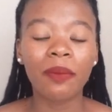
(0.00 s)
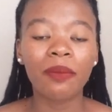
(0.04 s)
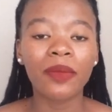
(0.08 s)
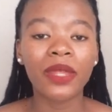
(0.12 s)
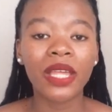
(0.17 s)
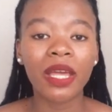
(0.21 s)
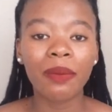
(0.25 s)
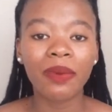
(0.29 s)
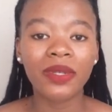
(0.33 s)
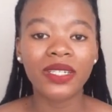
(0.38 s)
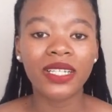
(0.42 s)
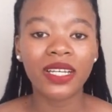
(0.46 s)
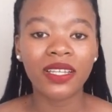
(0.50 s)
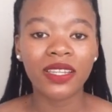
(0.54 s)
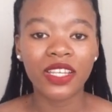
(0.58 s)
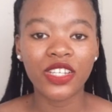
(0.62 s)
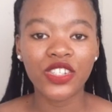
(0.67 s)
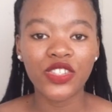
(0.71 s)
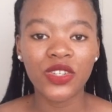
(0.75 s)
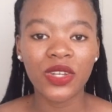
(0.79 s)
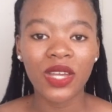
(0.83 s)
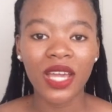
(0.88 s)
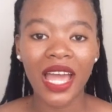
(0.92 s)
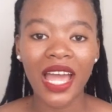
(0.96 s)
capital
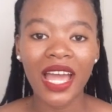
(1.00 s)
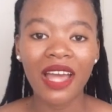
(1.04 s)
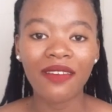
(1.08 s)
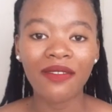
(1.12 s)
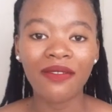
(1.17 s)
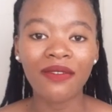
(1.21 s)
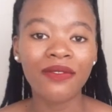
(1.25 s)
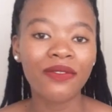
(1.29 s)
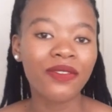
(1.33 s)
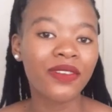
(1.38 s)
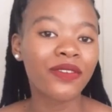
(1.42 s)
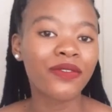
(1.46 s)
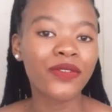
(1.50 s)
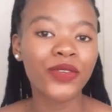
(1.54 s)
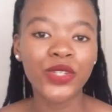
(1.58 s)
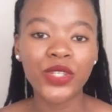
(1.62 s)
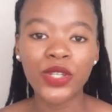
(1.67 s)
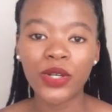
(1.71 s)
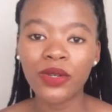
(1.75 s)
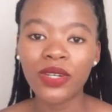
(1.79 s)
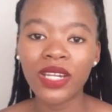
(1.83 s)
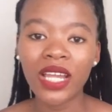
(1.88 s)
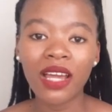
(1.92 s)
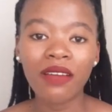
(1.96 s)
that you have. If you
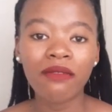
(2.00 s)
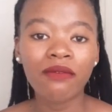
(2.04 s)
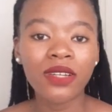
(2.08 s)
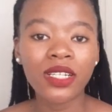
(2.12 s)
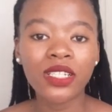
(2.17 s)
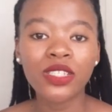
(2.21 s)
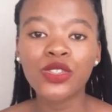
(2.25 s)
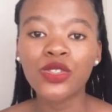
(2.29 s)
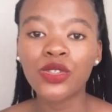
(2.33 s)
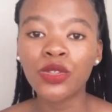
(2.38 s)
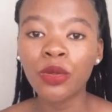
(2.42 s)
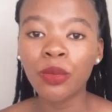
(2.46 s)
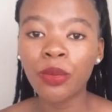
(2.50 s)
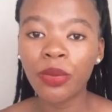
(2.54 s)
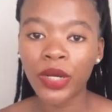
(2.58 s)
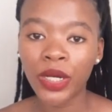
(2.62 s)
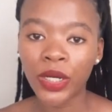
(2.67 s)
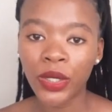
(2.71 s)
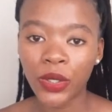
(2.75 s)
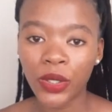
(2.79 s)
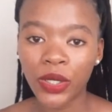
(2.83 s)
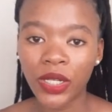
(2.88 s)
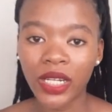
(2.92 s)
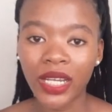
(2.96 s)
don't have it, do
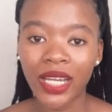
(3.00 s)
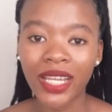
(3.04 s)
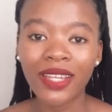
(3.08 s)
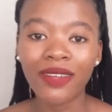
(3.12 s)
pre-order.